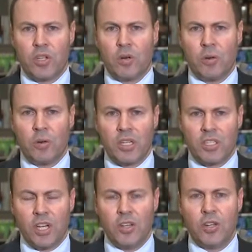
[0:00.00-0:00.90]
So we'll
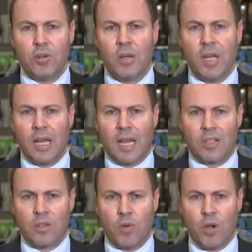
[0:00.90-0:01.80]
continue
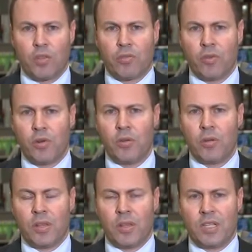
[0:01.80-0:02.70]
to work
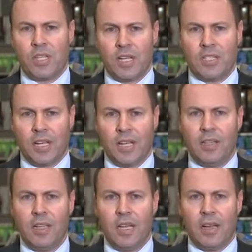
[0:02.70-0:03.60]
through the
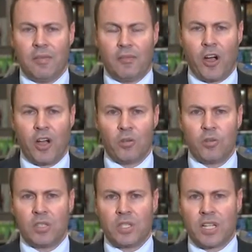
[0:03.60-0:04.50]
detail.
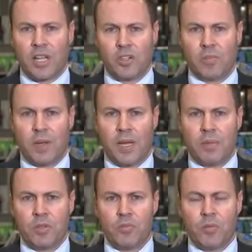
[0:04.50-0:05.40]
Final discussion
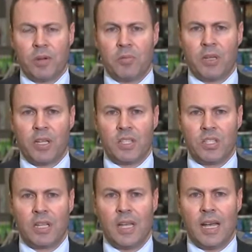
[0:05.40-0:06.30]
papers will be
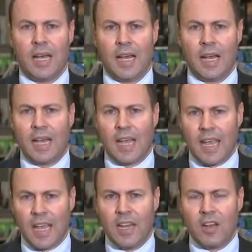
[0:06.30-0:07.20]
released
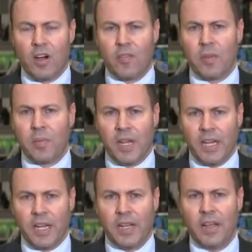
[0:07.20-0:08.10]
ahead of the
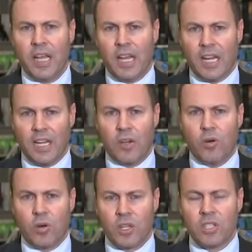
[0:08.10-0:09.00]
meeting in
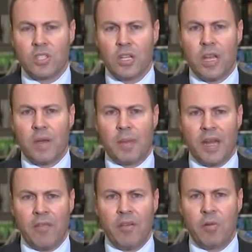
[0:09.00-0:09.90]
August.
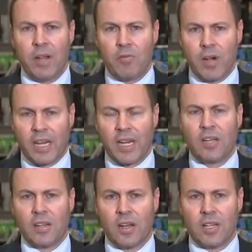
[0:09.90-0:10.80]
But everyone
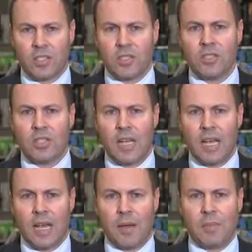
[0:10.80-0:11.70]
recognises
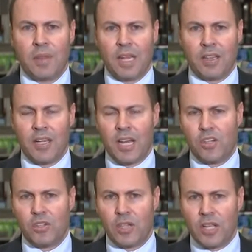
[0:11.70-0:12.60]
that the
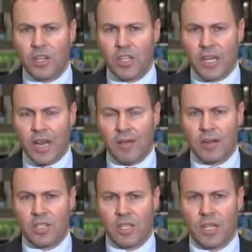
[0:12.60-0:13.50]
National Energy
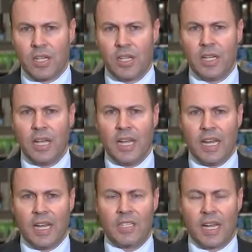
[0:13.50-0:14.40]
Guarantee
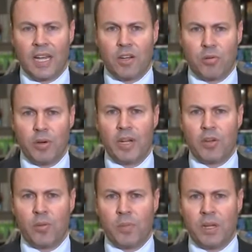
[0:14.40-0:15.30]
is a
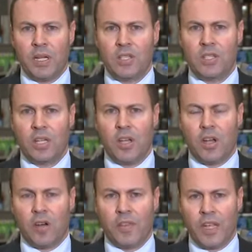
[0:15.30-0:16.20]
critical piece
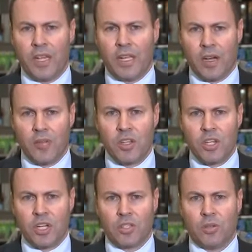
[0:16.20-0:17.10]
of the
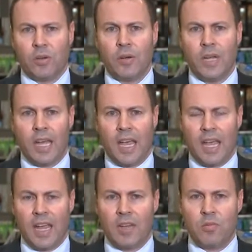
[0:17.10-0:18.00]
jigsaw,
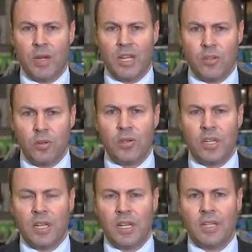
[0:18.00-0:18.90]
and we do
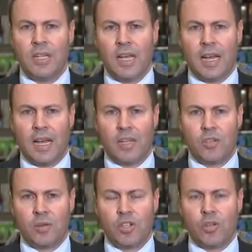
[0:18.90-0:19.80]
need
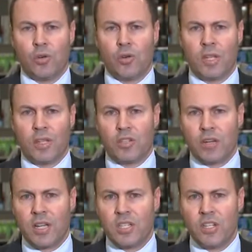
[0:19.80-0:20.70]
to ensure that the
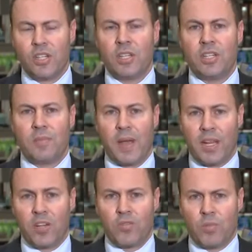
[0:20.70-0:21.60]
transition is
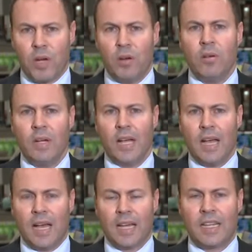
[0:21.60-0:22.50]
managed well,
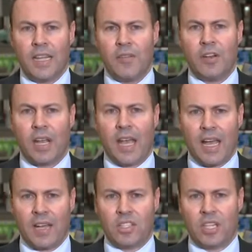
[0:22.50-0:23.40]
given
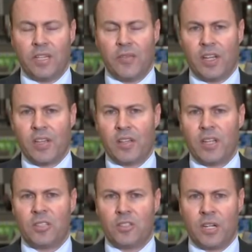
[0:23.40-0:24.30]
how significant
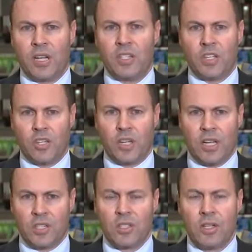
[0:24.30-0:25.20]
the transition
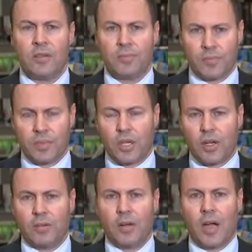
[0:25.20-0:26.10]
is.
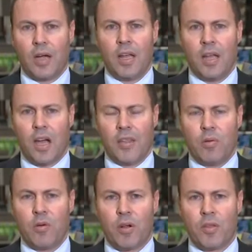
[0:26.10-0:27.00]
So I
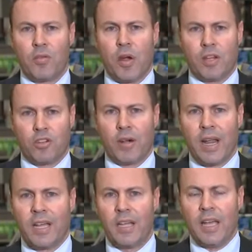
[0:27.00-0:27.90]
think we're on the right
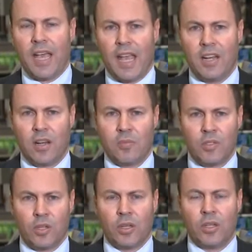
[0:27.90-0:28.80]
track, and I'm
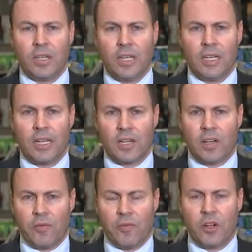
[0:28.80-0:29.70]
certainly
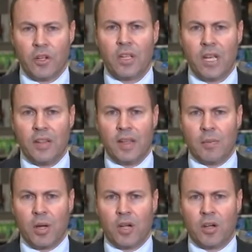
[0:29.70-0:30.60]
confident
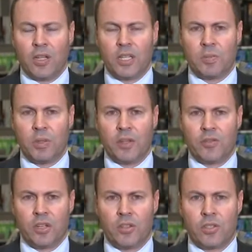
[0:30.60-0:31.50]
that my colleagues
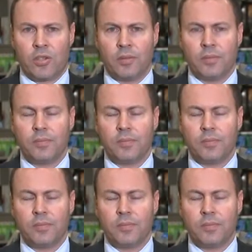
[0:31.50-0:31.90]
believe so too.